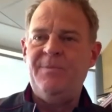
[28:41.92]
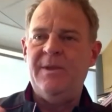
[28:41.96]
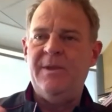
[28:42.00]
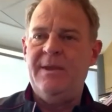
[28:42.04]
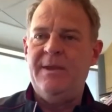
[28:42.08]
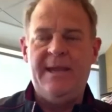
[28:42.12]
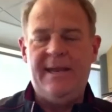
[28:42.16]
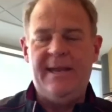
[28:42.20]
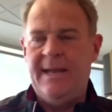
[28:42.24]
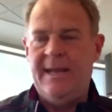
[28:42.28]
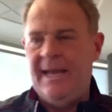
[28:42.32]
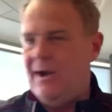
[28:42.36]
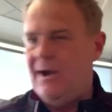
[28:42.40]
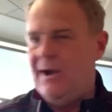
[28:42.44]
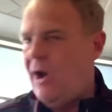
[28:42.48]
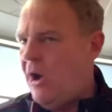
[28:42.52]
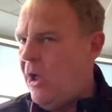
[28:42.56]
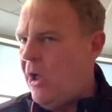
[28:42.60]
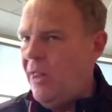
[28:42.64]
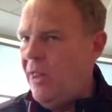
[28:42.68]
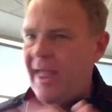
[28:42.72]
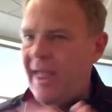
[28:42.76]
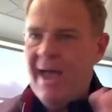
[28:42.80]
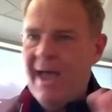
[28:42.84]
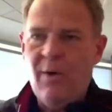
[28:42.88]
and
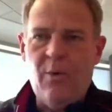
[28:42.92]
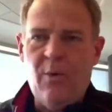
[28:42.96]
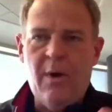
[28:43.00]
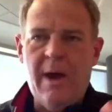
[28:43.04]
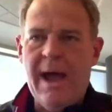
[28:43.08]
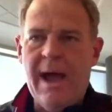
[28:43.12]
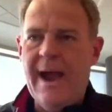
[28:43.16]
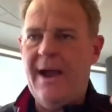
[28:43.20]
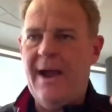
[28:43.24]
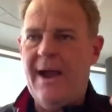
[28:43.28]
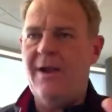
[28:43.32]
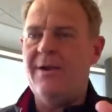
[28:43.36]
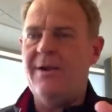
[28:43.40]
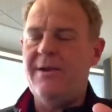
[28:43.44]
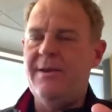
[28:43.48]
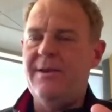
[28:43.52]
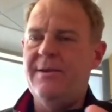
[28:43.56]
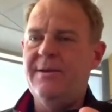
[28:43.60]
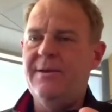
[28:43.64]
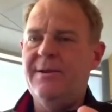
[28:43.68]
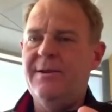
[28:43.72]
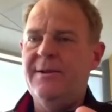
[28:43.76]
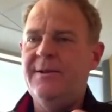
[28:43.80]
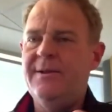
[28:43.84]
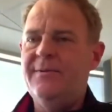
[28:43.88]
all that wired
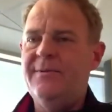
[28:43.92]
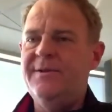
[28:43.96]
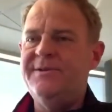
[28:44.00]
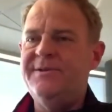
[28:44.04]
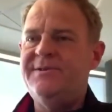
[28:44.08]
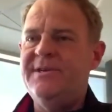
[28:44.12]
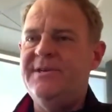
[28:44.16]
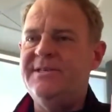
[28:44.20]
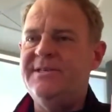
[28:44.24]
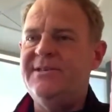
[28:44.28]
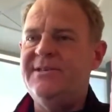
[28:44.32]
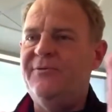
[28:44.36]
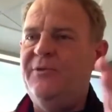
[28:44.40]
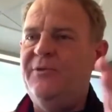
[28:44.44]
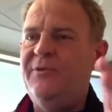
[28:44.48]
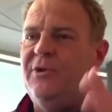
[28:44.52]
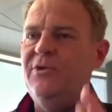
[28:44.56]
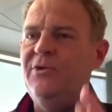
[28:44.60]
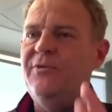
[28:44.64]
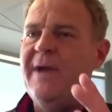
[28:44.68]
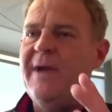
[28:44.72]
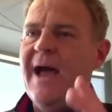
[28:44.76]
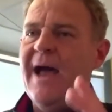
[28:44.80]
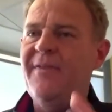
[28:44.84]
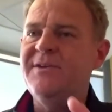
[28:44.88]
that says, if
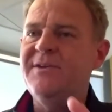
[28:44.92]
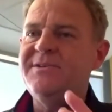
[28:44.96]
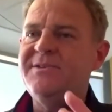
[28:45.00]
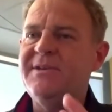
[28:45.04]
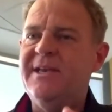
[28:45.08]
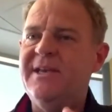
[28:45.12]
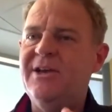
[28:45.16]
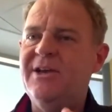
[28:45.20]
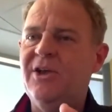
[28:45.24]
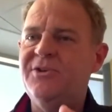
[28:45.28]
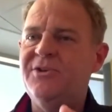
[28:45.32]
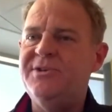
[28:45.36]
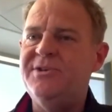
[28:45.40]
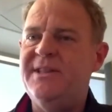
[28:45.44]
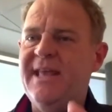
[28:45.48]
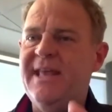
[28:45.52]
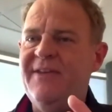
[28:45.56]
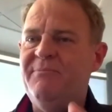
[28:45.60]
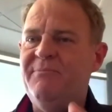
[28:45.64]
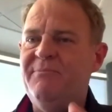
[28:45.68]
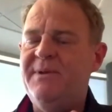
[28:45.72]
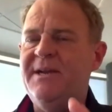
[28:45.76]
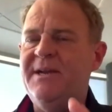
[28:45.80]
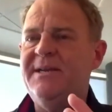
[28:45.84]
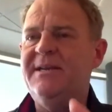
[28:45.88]
you've got the skills and they've
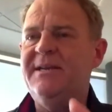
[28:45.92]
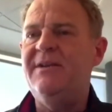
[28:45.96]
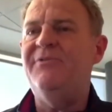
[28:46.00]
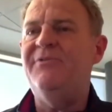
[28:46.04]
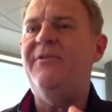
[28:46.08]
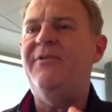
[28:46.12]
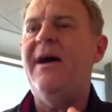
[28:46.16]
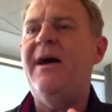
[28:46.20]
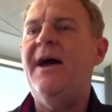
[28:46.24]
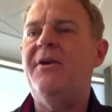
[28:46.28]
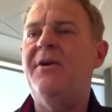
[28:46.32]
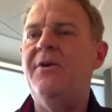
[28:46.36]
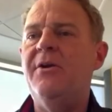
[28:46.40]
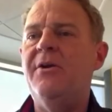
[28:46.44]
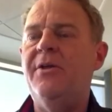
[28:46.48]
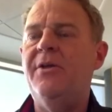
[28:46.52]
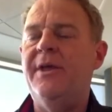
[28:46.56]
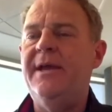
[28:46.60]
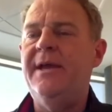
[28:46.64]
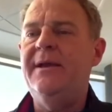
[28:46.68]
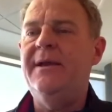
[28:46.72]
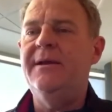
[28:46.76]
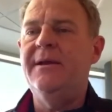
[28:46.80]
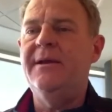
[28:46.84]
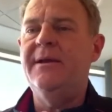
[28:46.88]
been identified
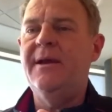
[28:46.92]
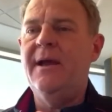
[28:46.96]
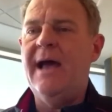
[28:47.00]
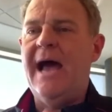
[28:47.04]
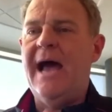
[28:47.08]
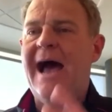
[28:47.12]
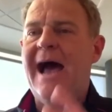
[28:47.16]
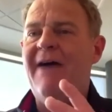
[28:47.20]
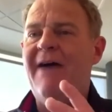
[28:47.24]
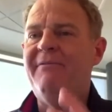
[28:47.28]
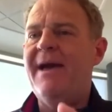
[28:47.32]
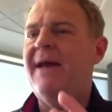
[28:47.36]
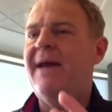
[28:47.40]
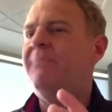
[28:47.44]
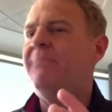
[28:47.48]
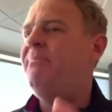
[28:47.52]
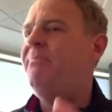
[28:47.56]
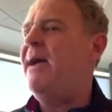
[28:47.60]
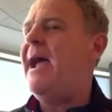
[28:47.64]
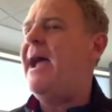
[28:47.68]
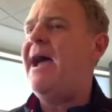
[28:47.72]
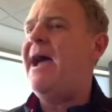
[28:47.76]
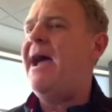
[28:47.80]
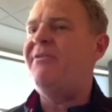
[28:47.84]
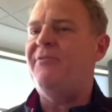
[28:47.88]
early, I've got a
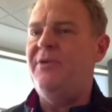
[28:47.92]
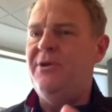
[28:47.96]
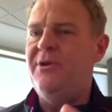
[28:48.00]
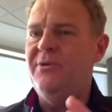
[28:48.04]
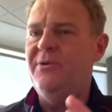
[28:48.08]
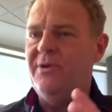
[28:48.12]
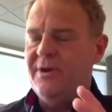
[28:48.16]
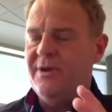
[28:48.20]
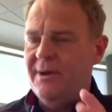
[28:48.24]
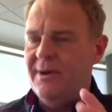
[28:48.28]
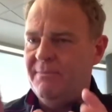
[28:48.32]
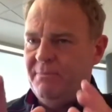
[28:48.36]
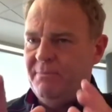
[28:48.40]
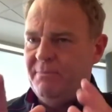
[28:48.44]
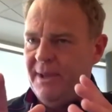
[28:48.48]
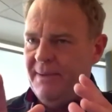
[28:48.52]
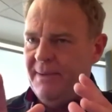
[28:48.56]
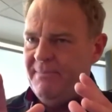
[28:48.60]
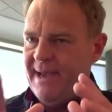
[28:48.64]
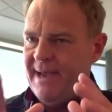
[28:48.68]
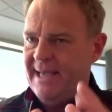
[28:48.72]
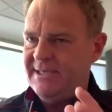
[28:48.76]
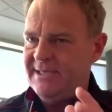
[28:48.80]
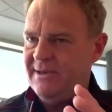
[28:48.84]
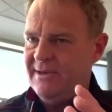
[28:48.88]
path for you to come play
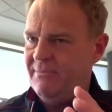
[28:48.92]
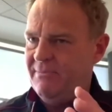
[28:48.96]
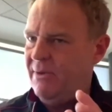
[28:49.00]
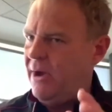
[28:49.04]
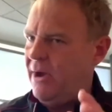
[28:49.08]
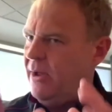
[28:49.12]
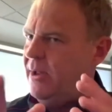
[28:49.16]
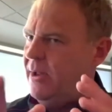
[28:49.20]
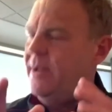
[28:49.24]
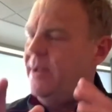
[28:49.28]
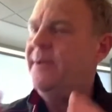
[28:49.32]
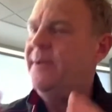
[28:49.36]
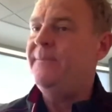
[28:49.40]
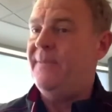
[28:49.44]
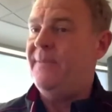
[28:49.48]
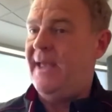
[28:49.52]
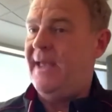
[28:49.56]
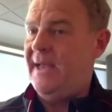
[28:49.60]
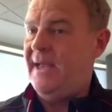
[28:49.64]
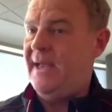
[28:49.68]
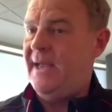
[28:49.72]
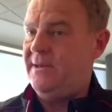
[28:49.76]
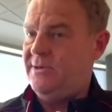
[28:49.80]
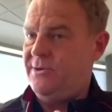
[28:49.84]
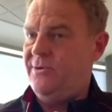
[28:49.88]
basketball
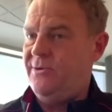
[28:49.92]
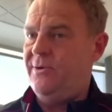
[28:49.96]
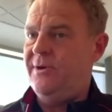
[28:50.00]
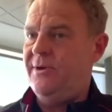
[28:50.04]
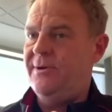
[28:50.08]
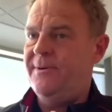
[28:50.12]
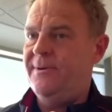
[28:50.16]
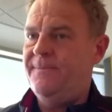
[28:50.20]
at Duke.